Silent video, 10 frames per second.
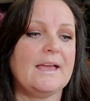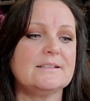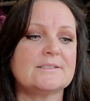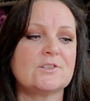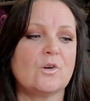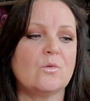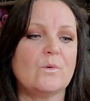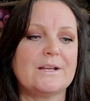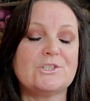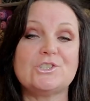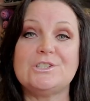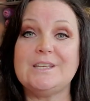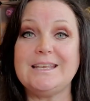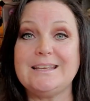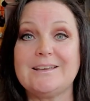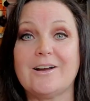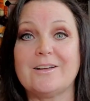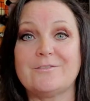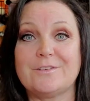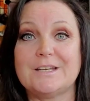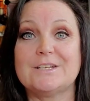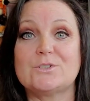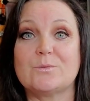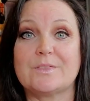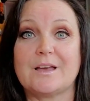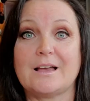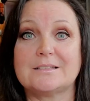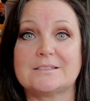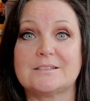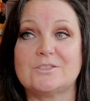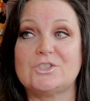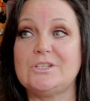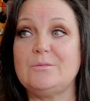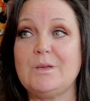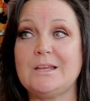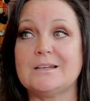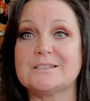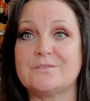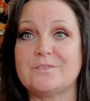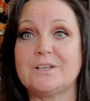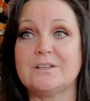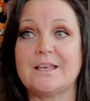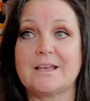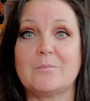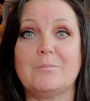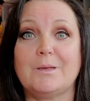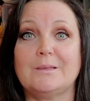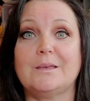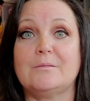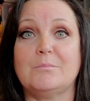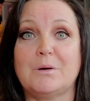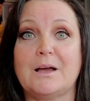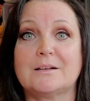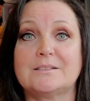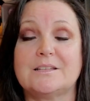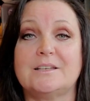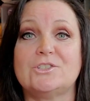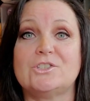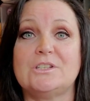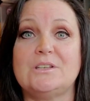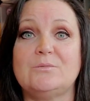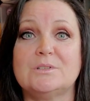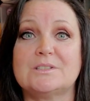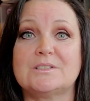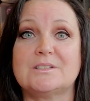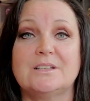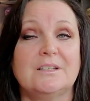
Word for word: And so when she got finished with us, she made us feel like a million bucks, and she was,